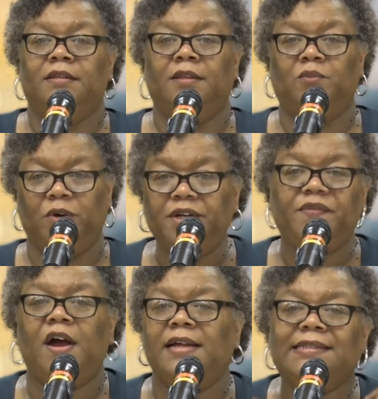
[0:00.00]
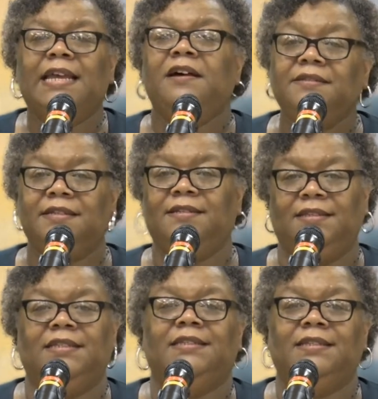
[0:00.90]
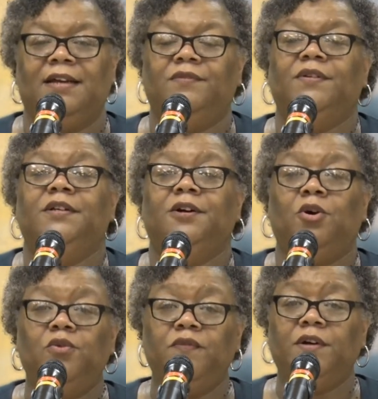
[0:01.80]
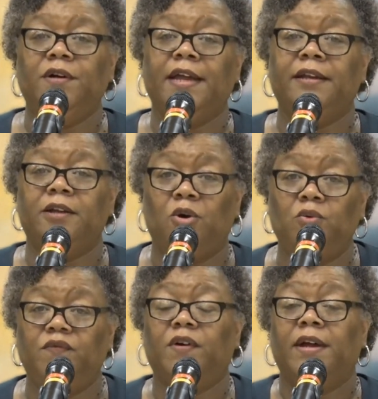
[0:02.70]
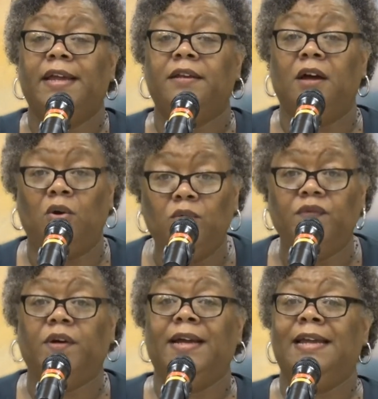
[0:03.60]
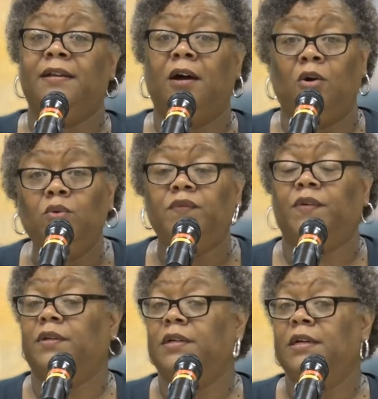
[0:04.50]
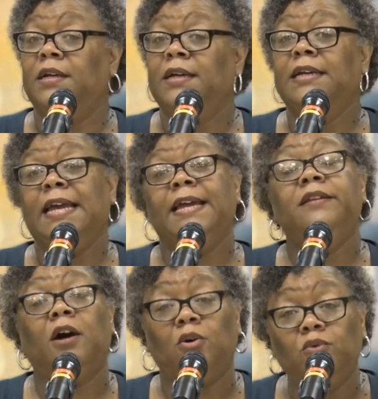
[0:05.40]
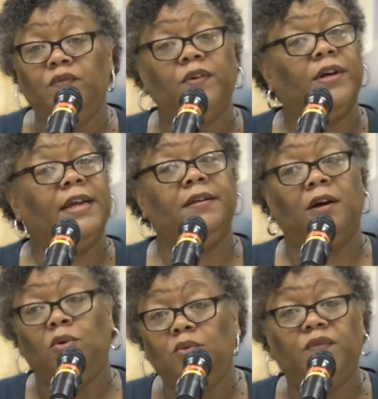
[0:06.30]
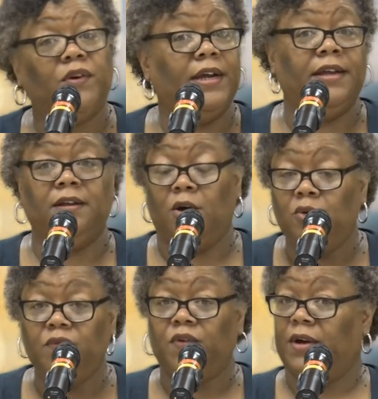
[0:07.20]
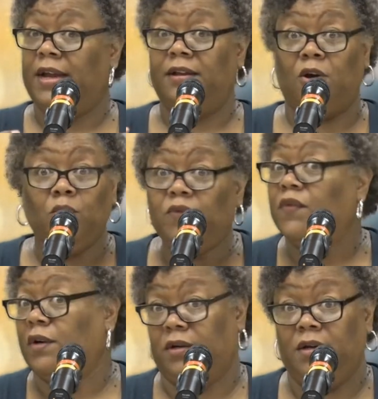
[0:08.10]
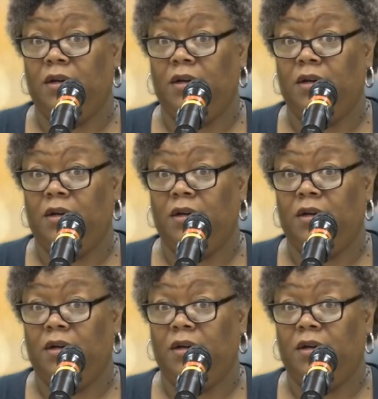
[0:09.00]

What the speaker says: the Word of God, tells us this stuff over and over and over and over and over and over and over and over.